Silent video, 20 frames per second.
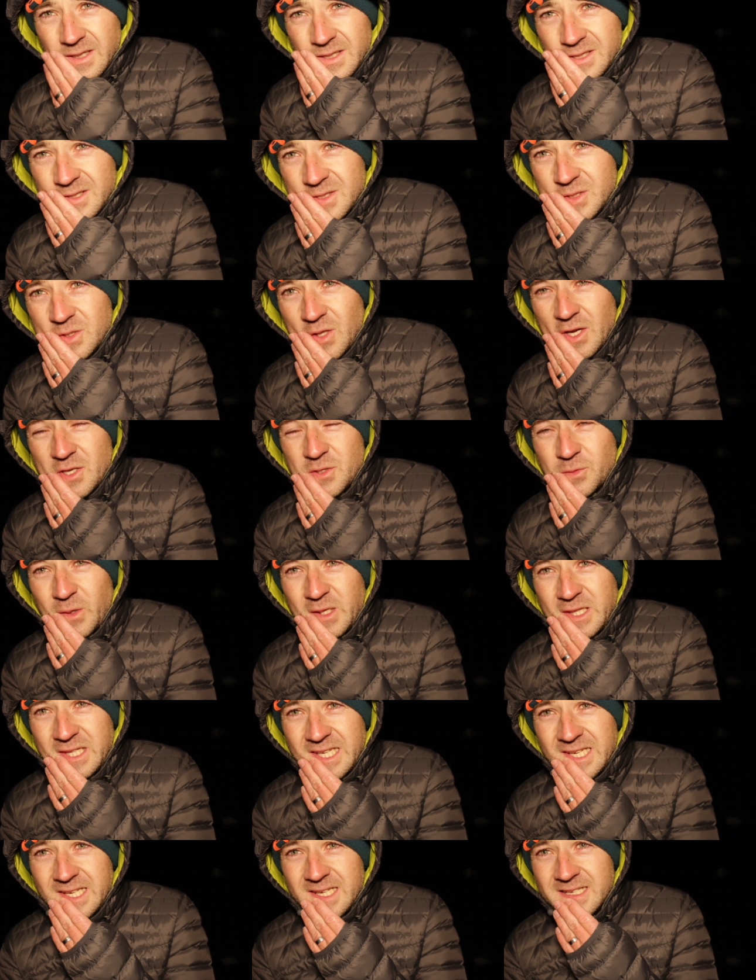It's not as
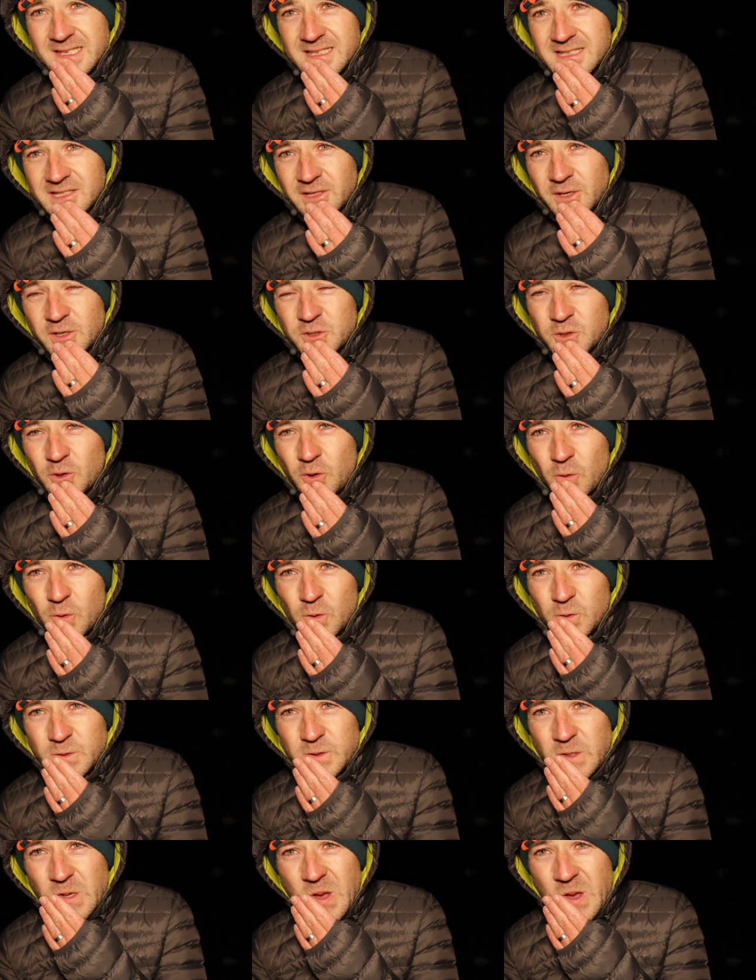windy, it's not as cold.